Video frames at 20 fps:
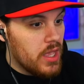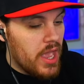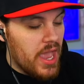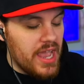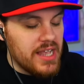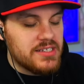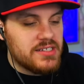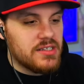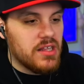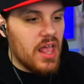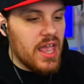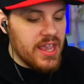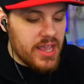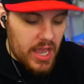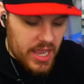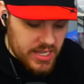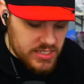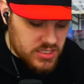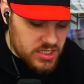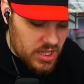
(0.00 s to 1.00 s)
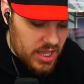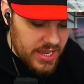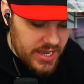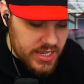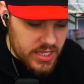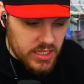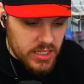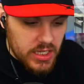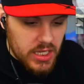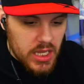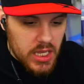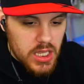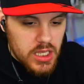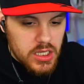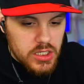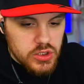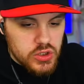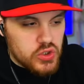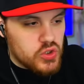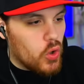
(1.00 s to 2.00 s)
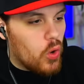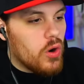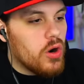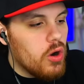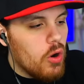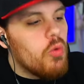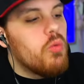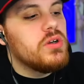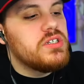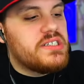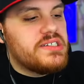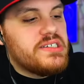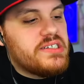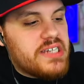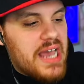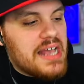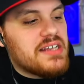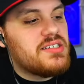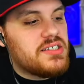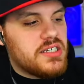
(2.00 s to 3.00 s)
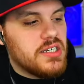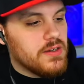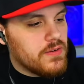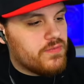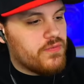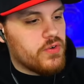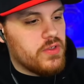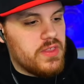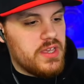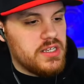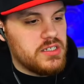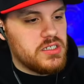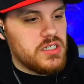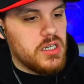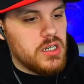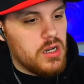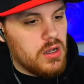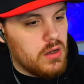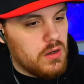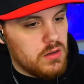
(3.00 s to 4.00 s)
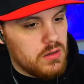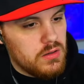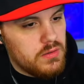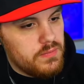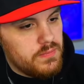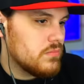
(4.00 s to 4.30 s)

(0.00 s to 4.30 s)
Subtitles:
It's like Zoro was destined for this, you know?